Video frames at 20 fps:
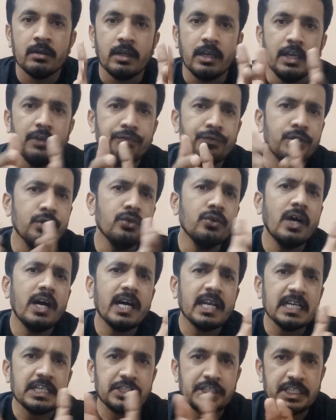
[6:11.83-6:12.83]
if you
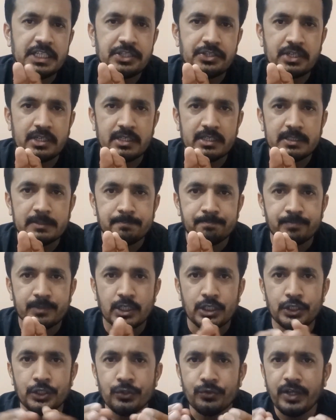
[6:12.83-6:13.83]
are a teacher,
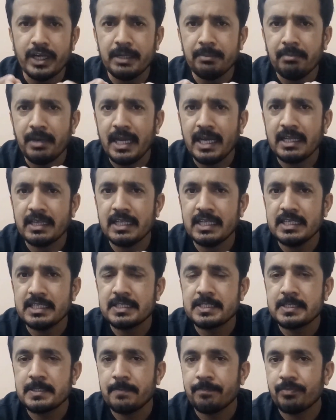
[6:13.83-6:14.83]
you can make
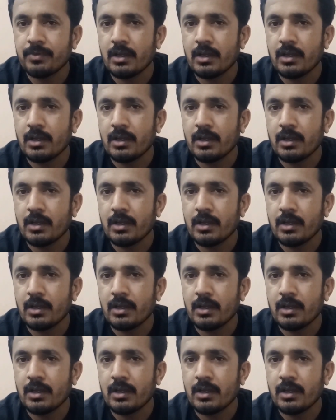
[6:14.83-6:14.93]
this